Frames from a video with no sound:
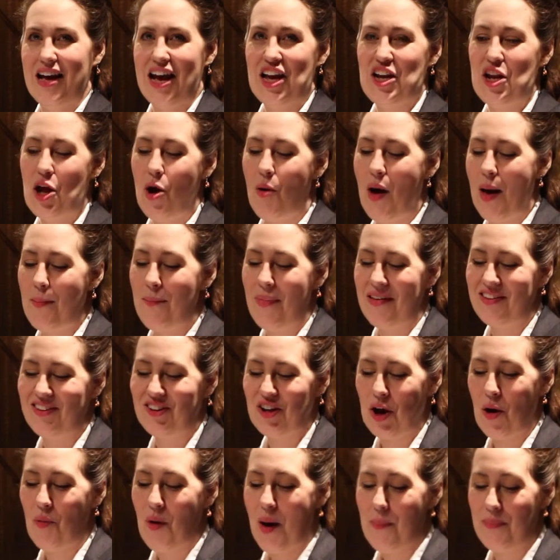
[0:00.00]
I know I
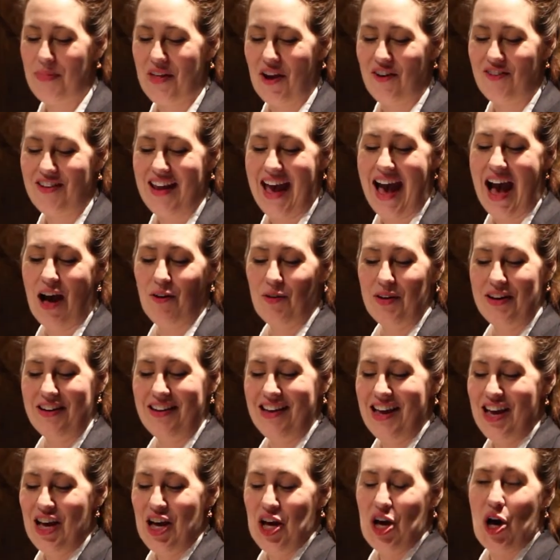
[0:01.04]
must go up there now and
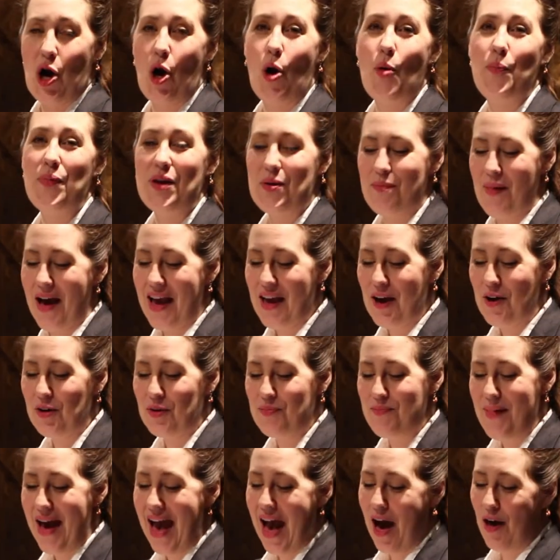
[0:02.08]
hope in my
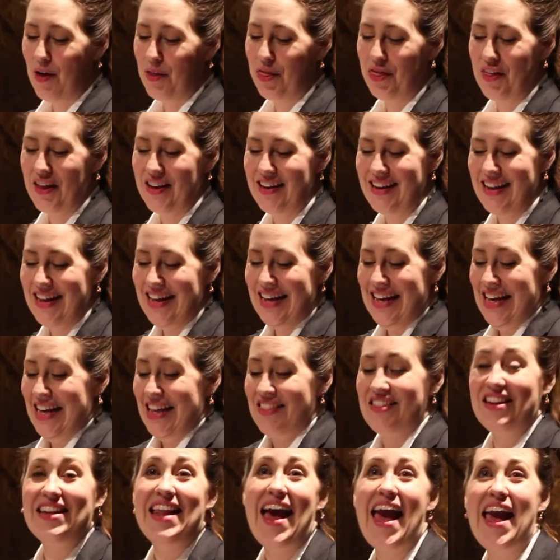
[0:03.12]
own mouth and
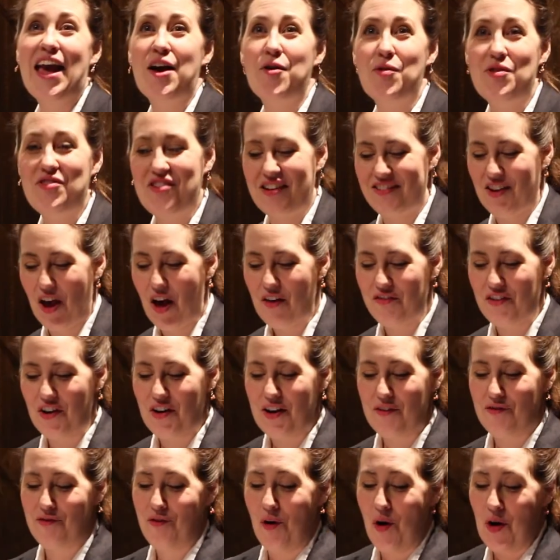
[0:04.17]
the language is all
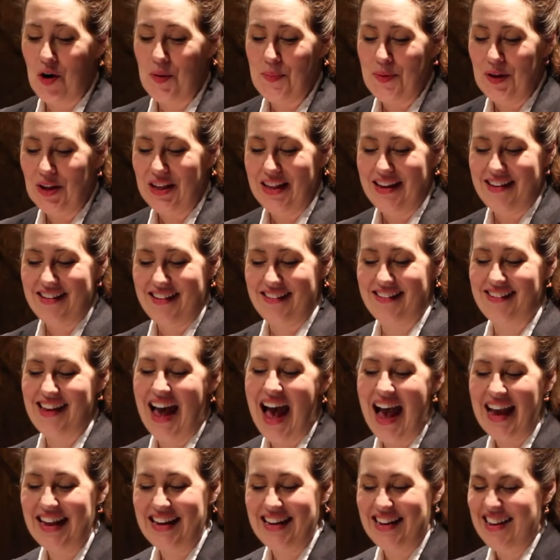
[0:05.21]
very formal and
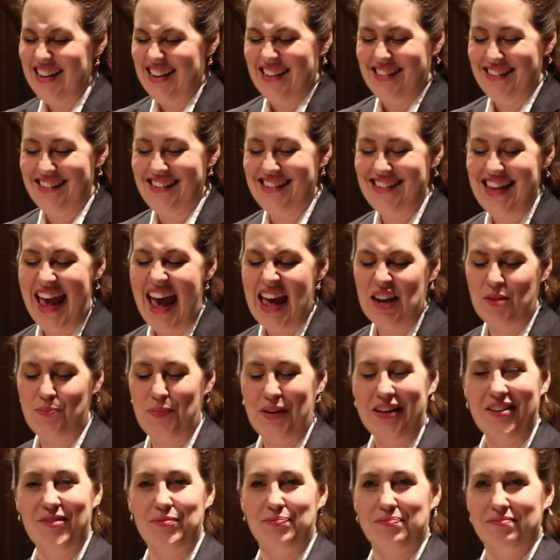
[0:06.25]
decided and set,
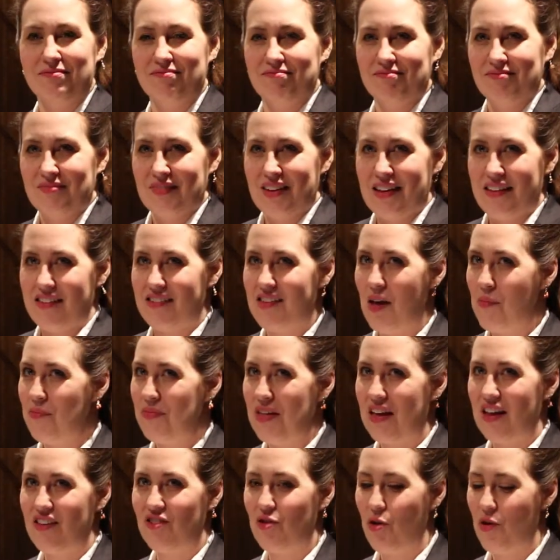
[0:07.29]
but
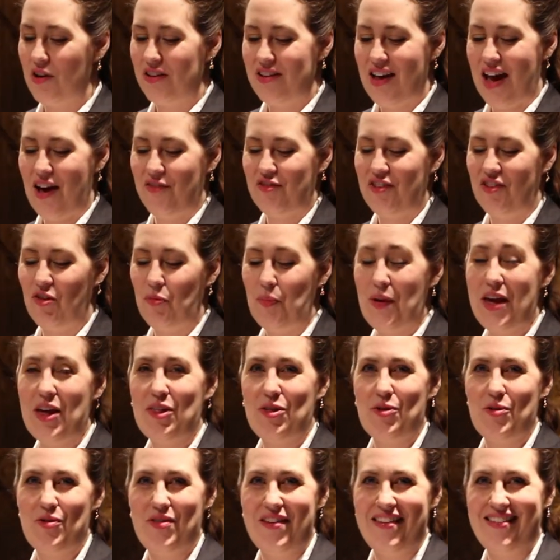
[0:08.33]
something is going to have to speak
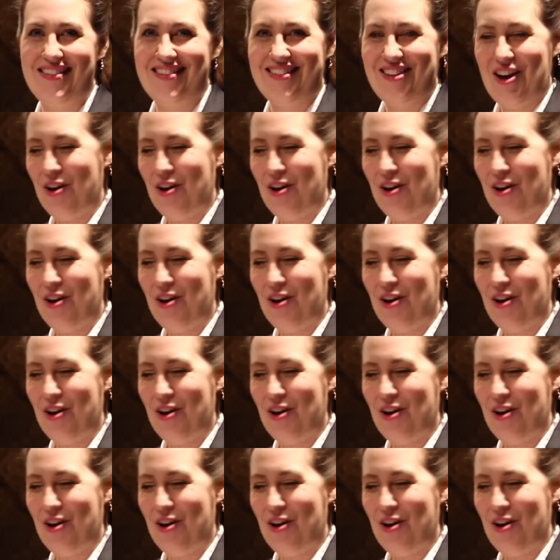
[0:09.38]
through these